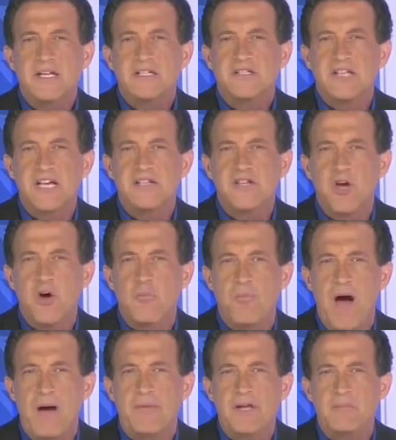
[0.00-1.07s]
says the
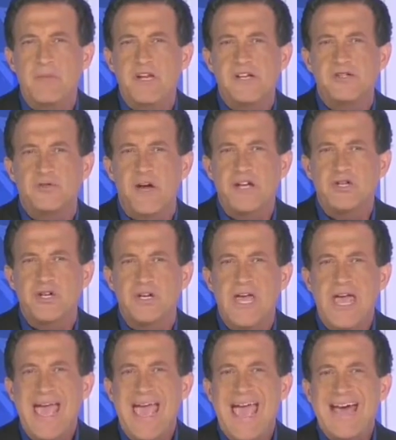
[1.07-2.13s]
Obama administration
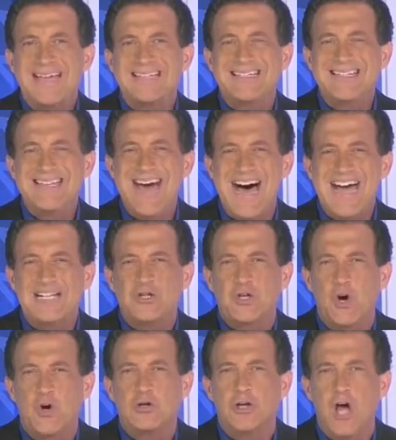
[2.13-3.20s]
has not
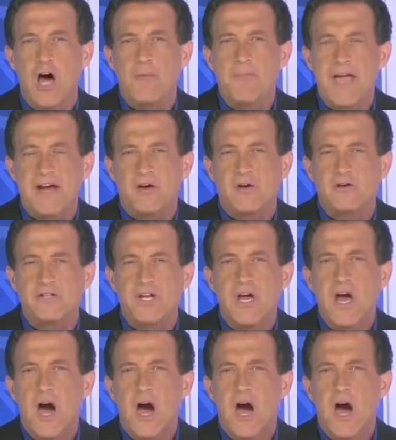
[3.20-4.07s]
told lawmakers